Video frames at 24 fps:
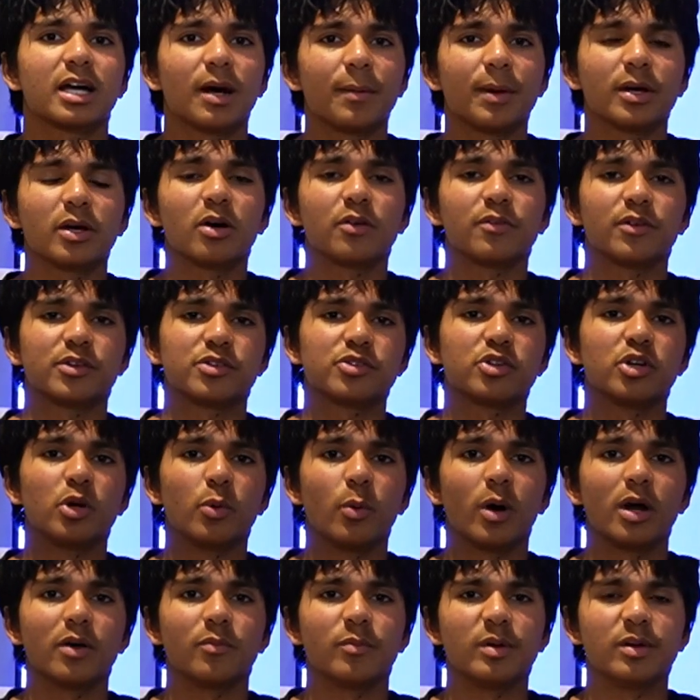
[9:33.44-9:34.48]
coming off a
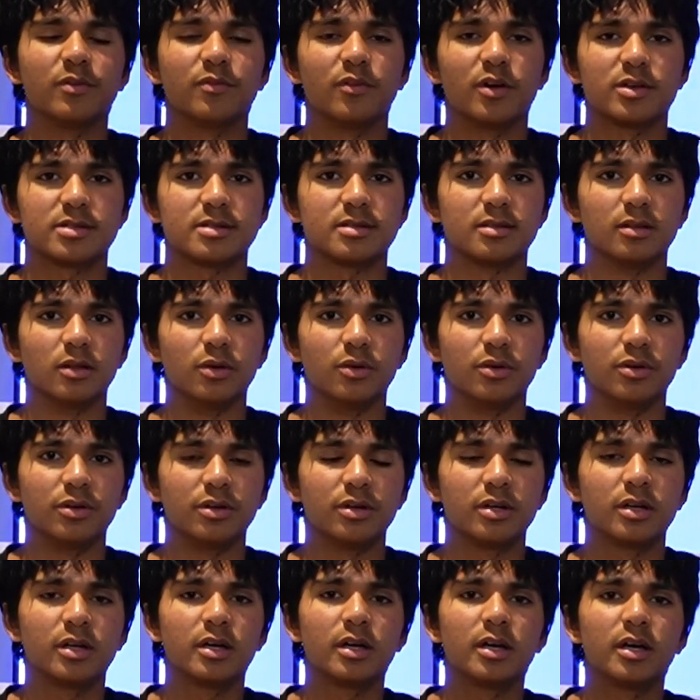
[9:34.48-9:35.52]
2-1 win versus
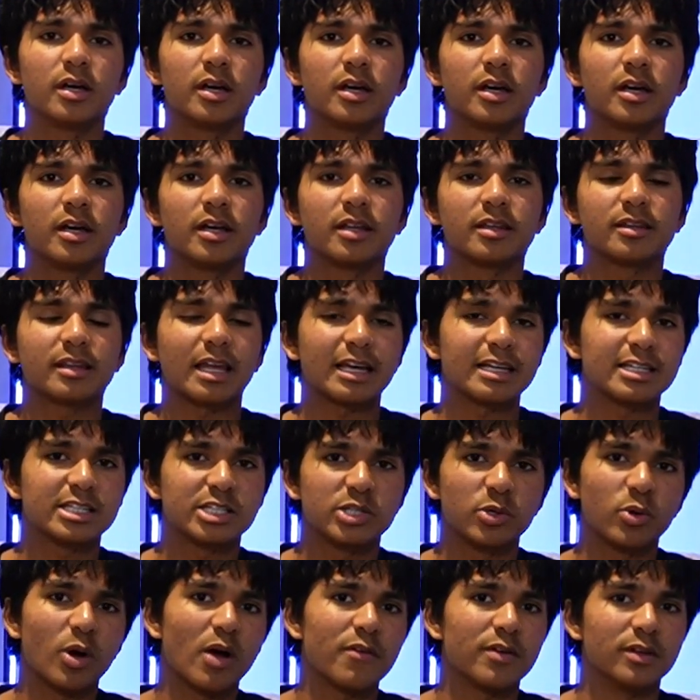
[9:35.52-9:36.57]
Luton, they
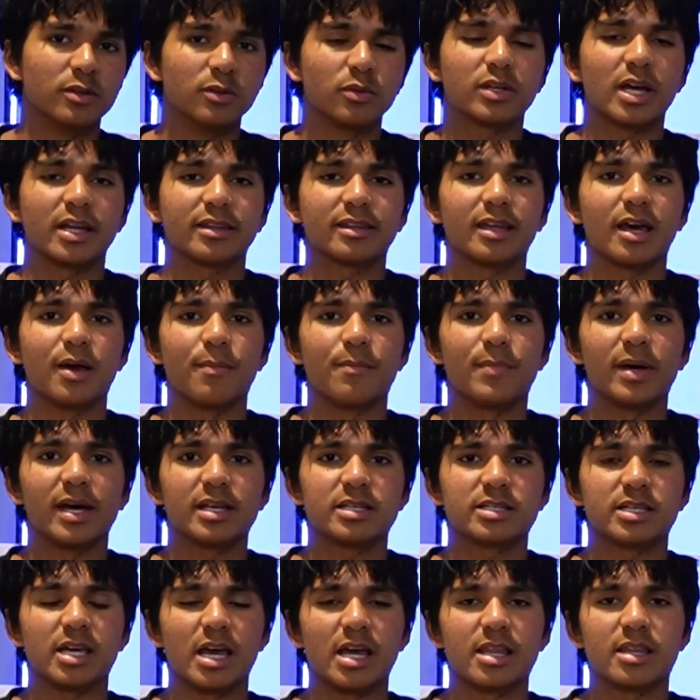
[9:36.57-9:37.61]
still haven't looked at their
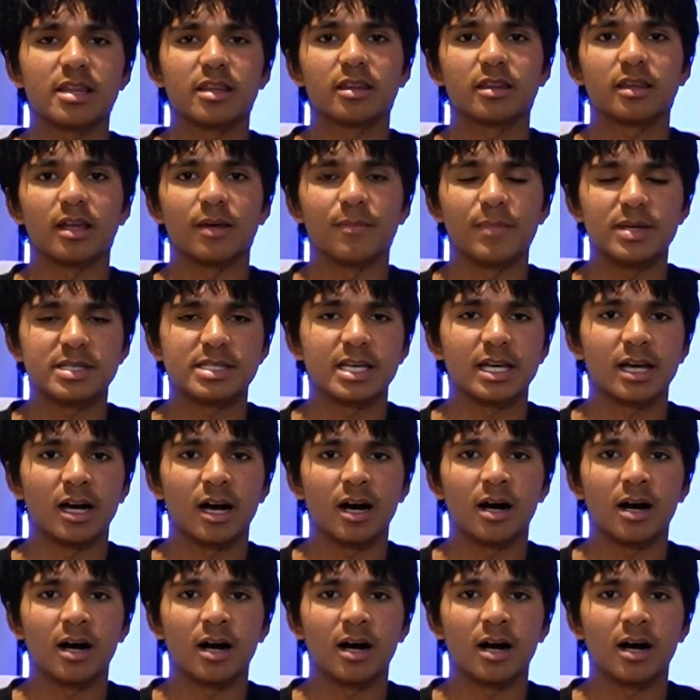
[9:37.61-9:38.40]
best yet. They're missing